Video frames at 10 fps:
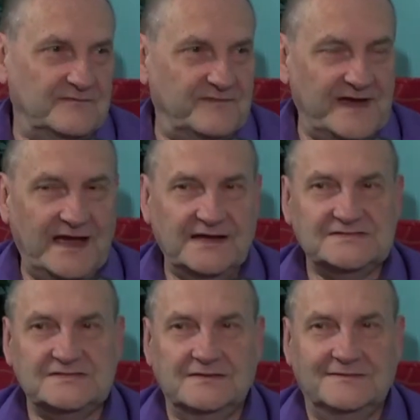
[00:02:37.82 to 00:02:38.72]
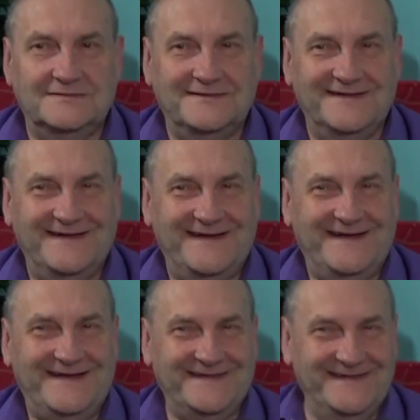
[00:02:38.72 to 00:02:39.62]
The facts. Yeah,
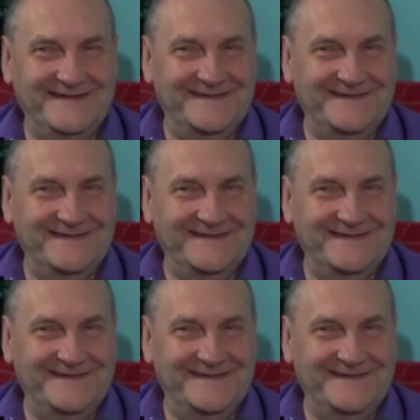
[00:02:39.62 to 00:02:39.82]
yeah.